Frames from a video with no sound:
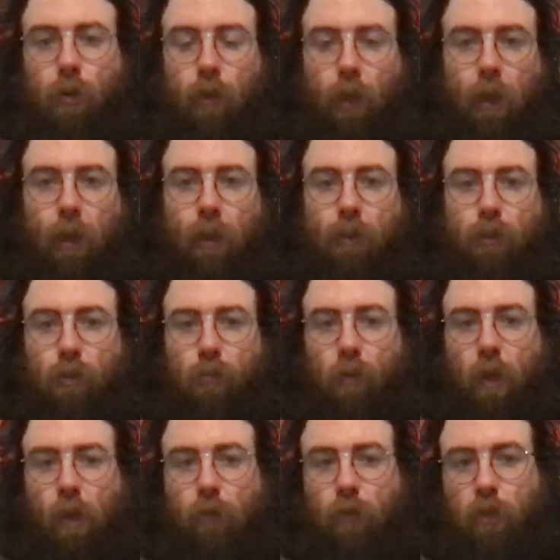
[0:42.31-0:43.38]
and some of the
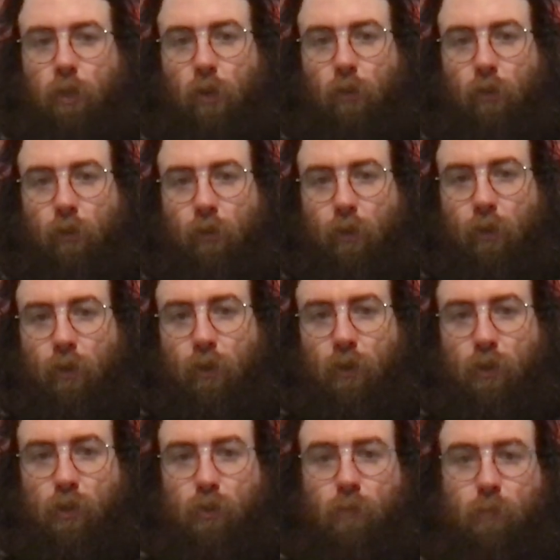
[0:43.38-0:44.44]

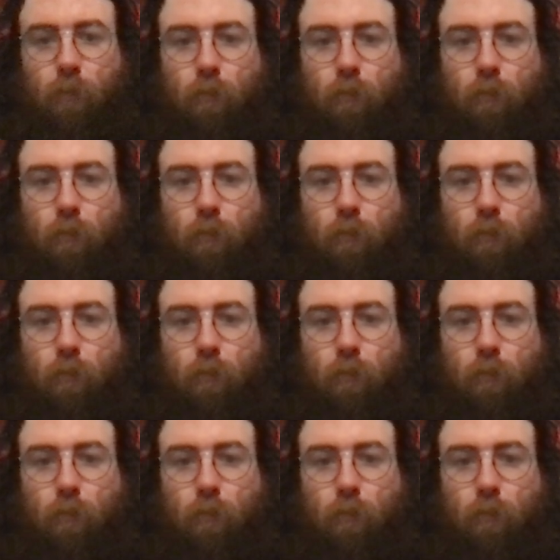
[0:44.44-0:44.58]
adversaries.